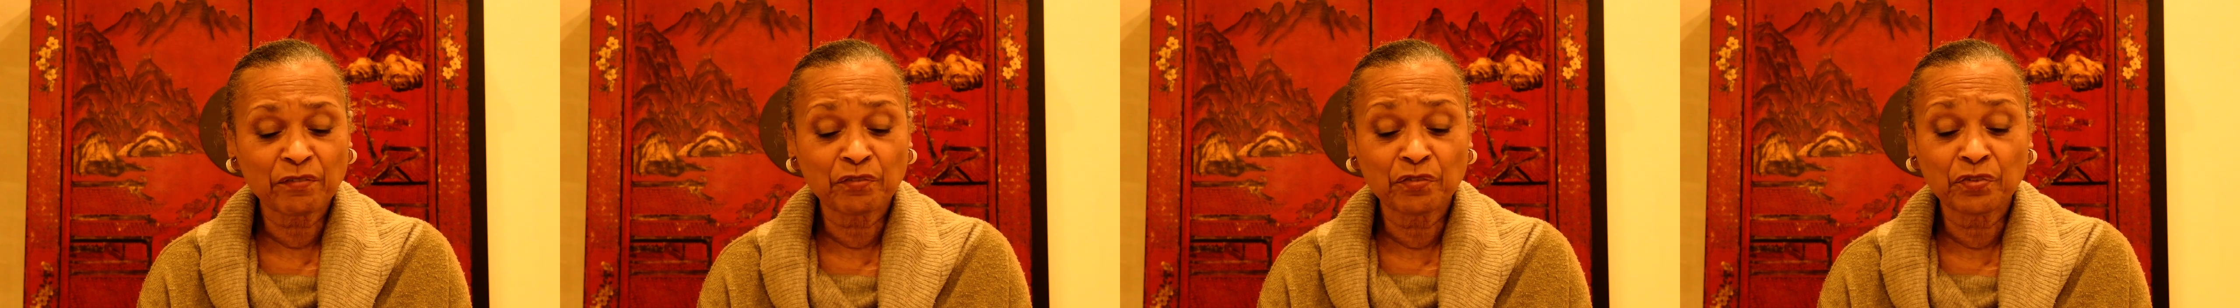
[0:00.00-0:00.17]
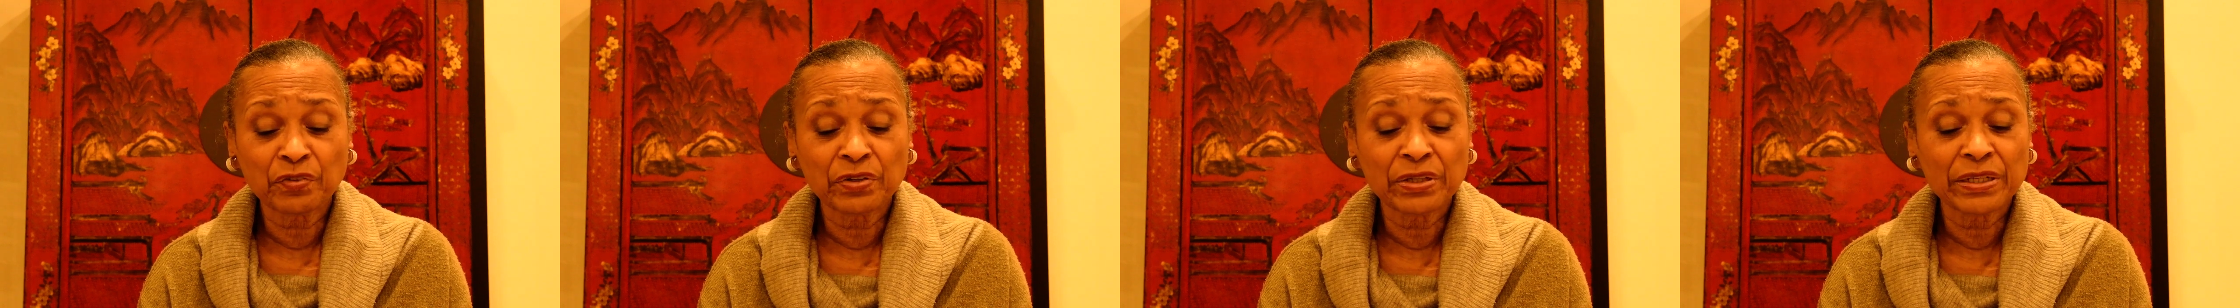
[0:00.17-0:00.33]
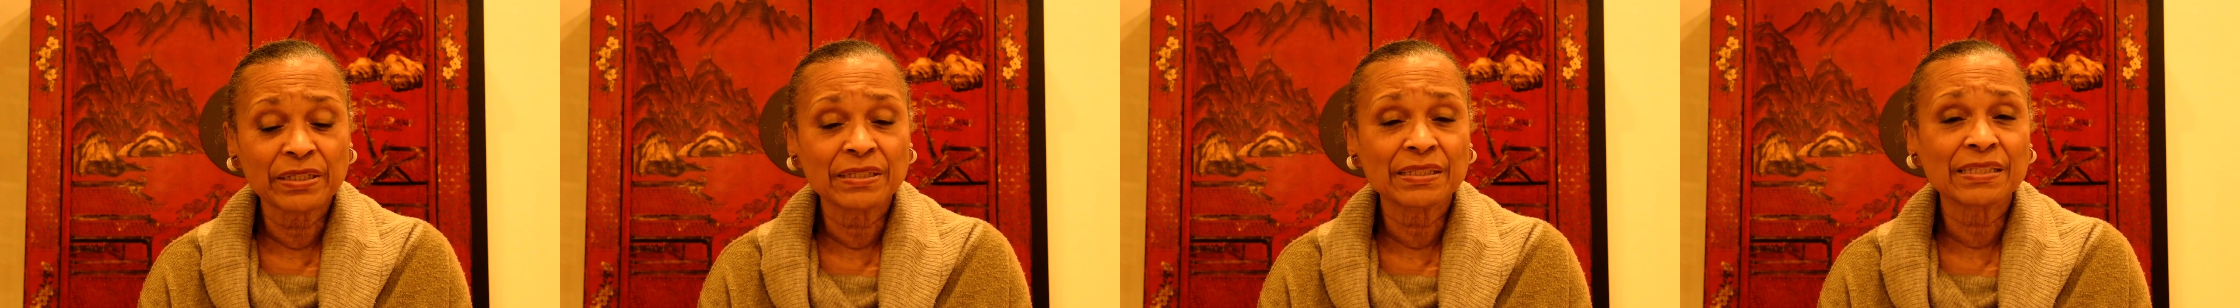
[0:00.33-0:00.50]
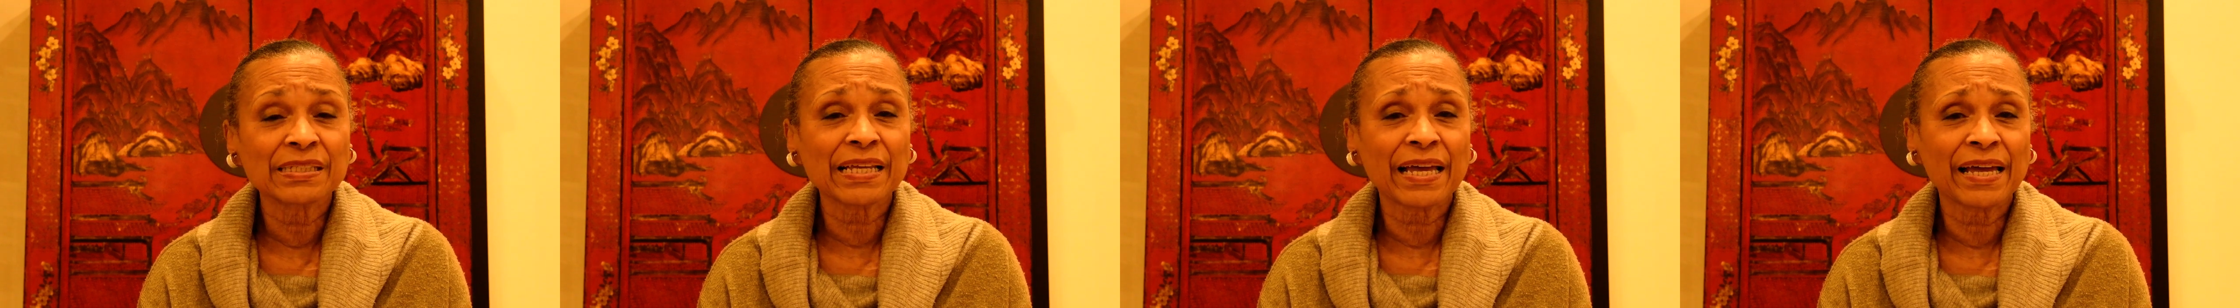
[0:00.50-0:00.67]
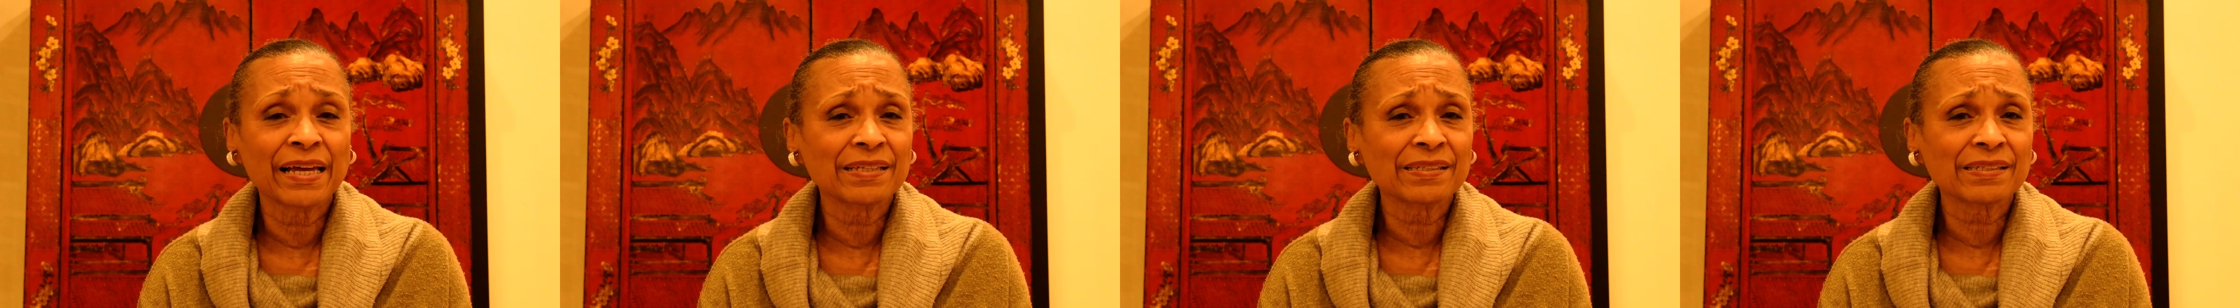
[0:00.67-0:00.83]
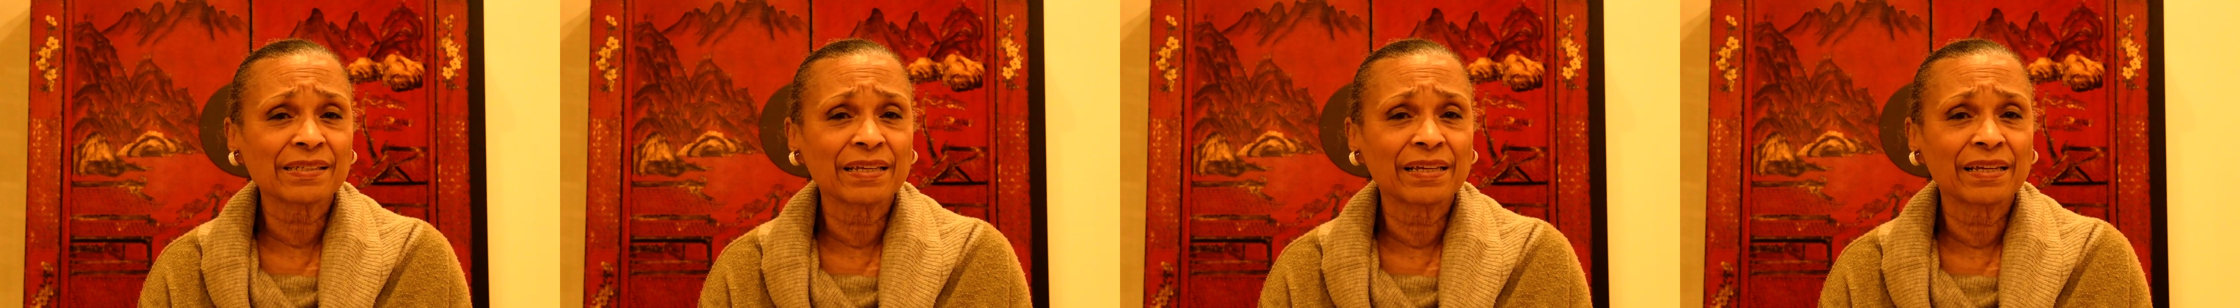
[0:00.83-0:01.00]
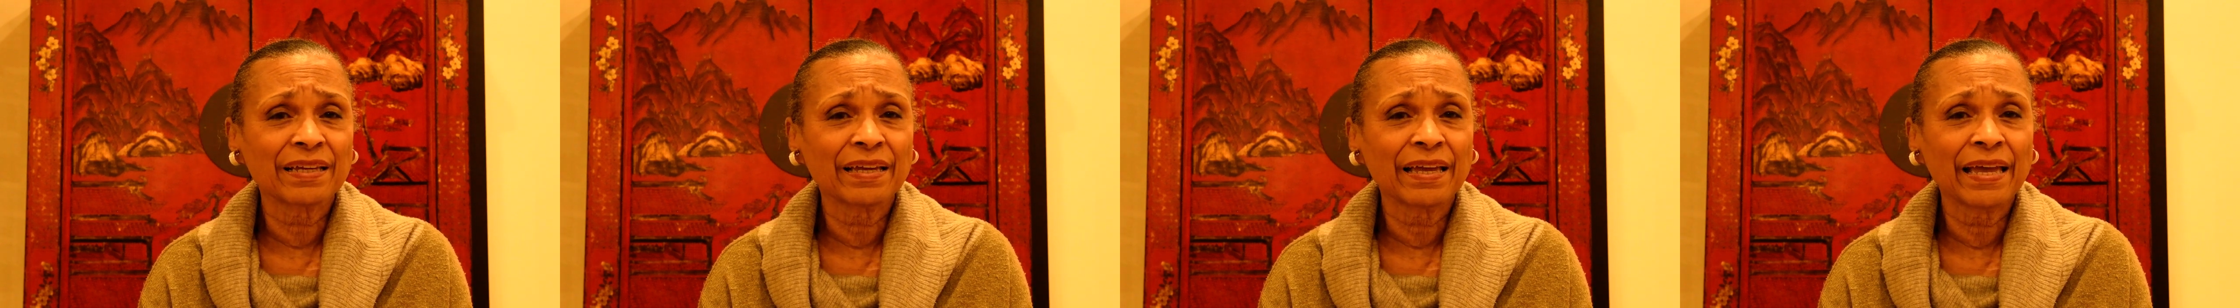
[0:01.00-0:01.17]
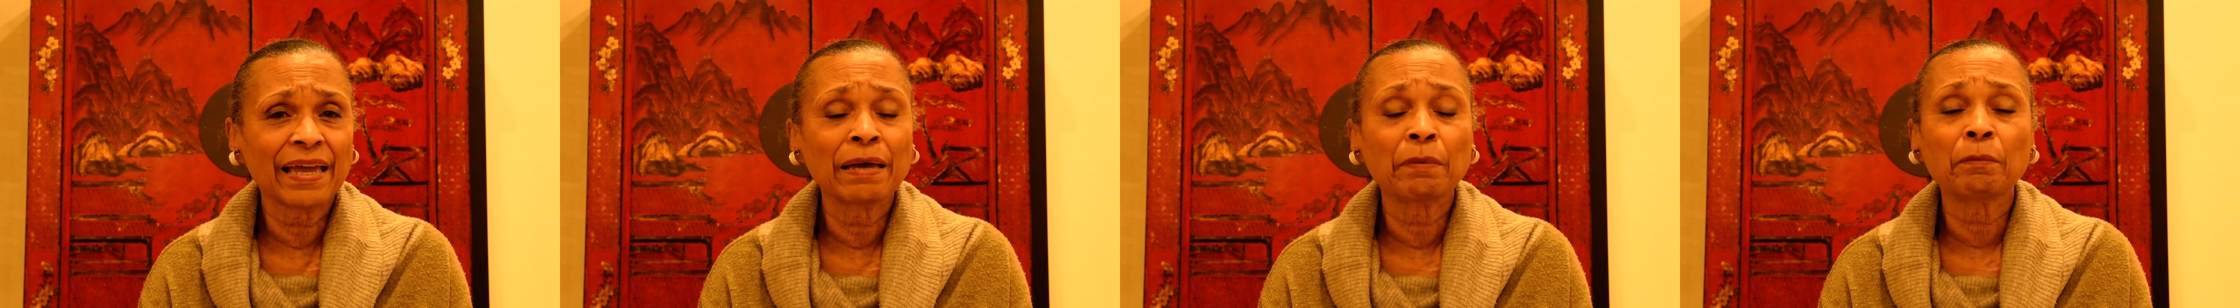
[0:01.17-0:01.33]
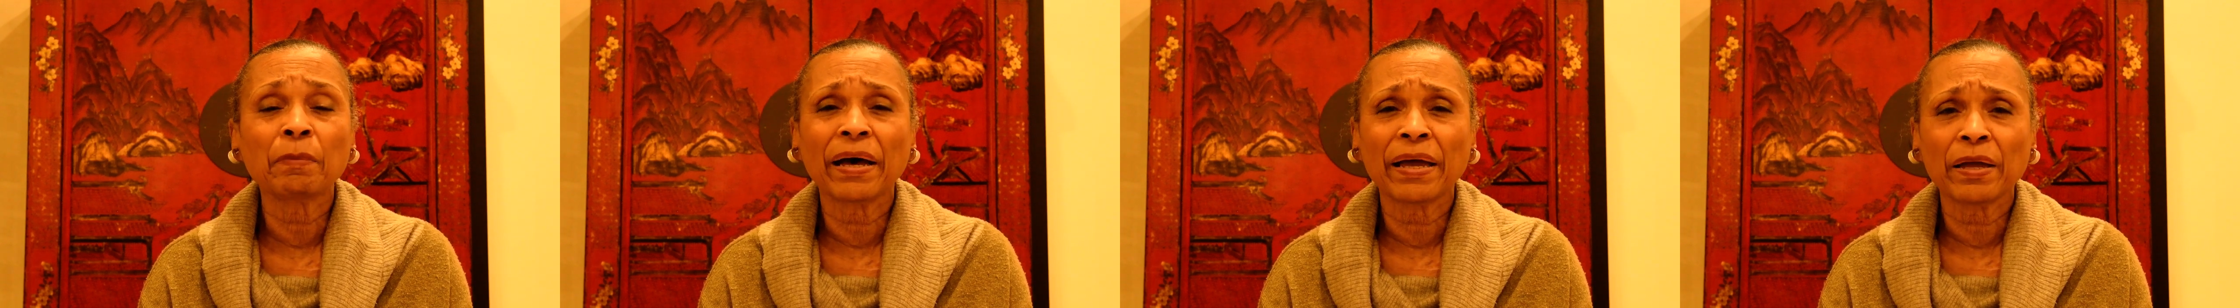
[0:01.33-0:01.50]
friends asking,
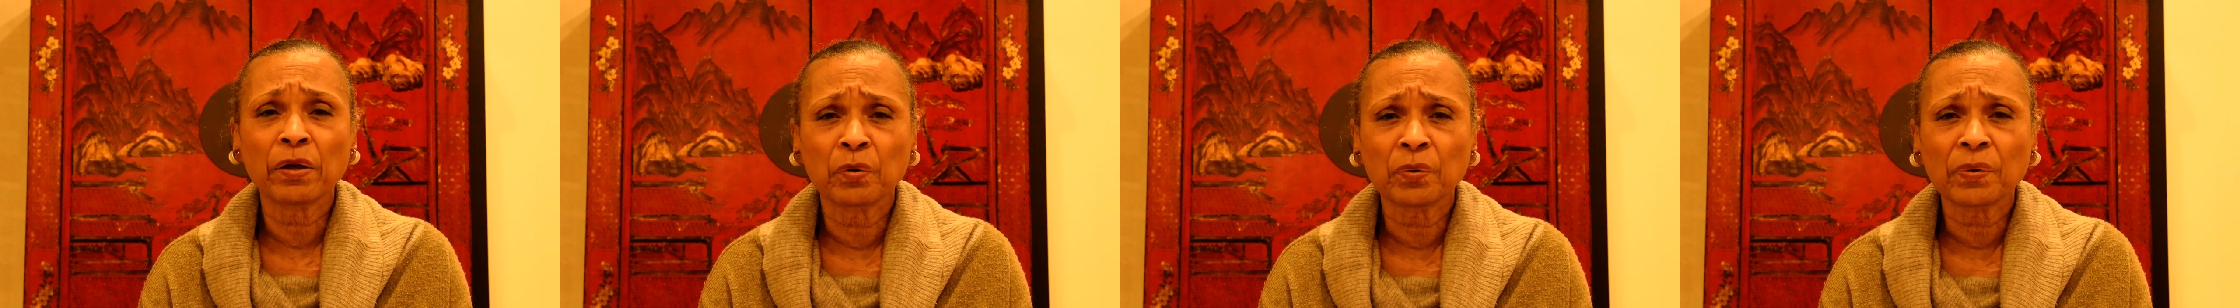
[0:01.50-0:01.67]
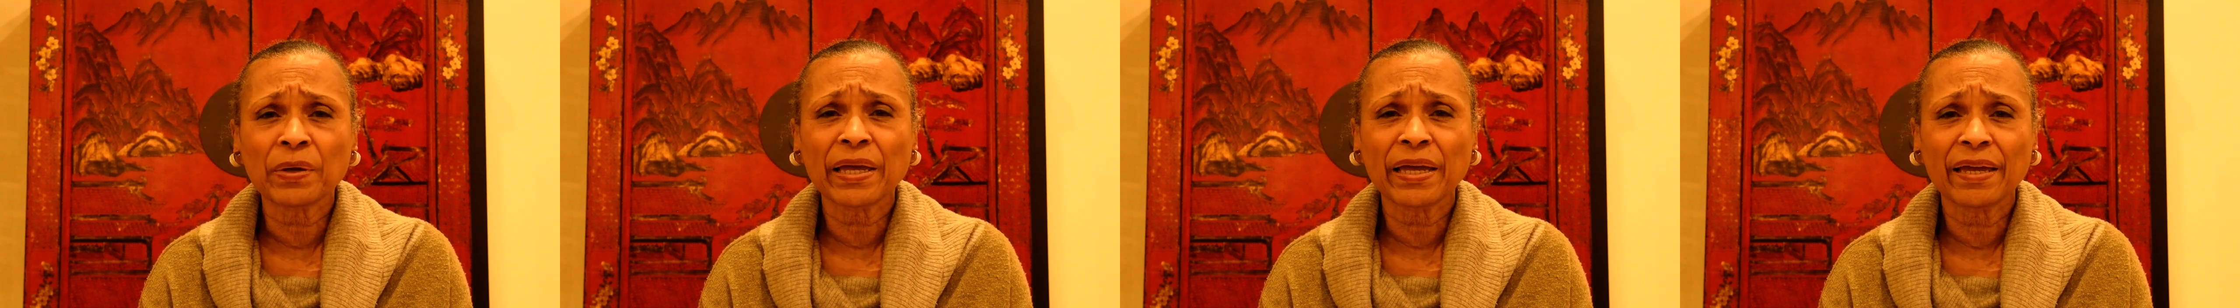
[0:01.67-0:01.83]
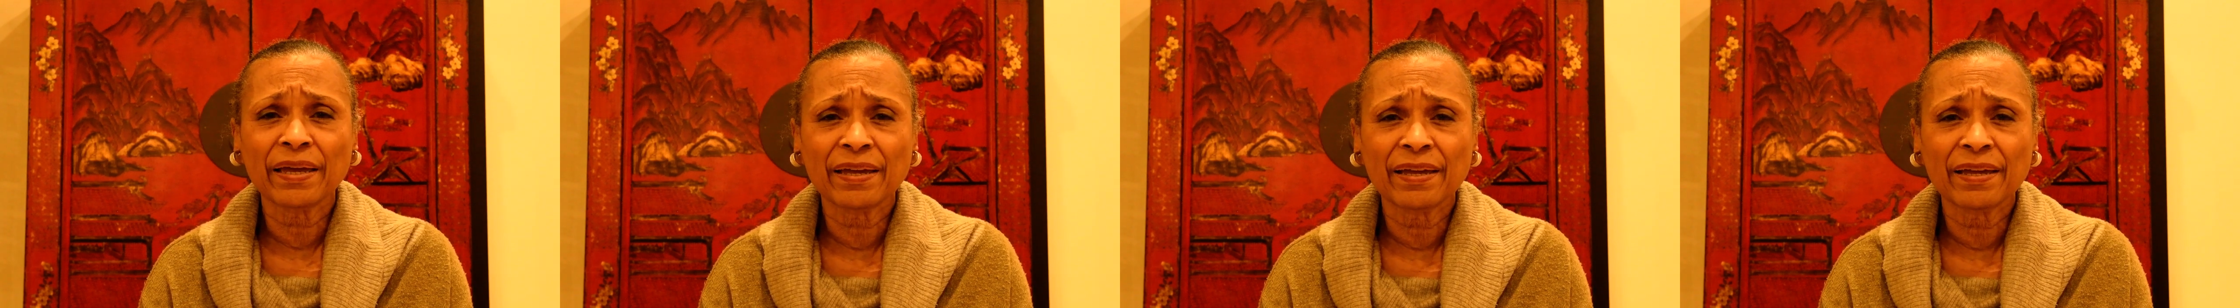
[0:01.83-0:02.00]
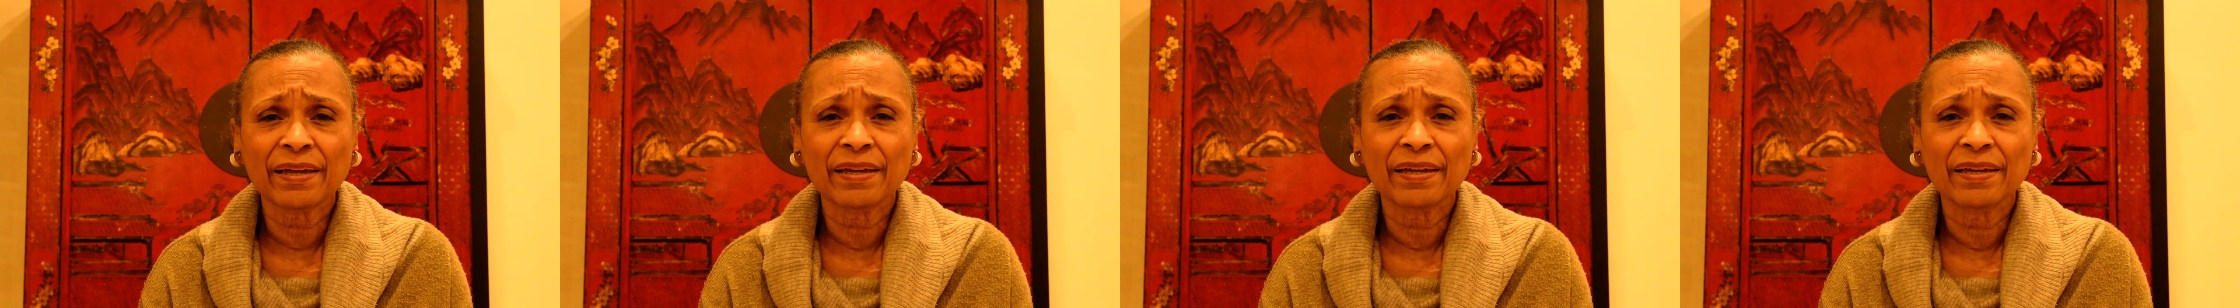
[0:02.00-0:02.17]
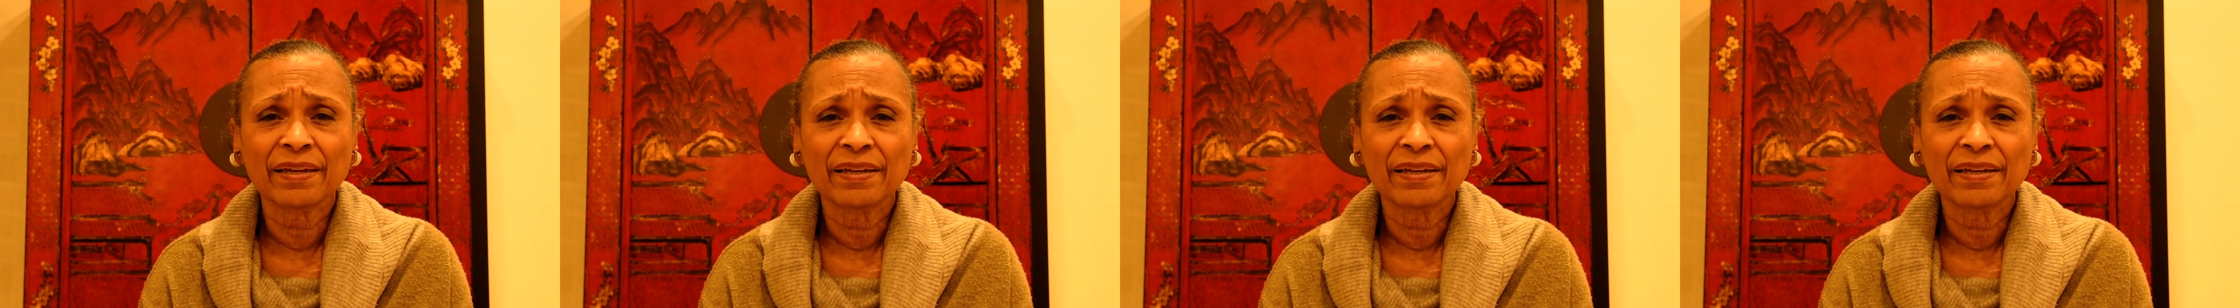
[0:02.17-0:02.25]
am I okay?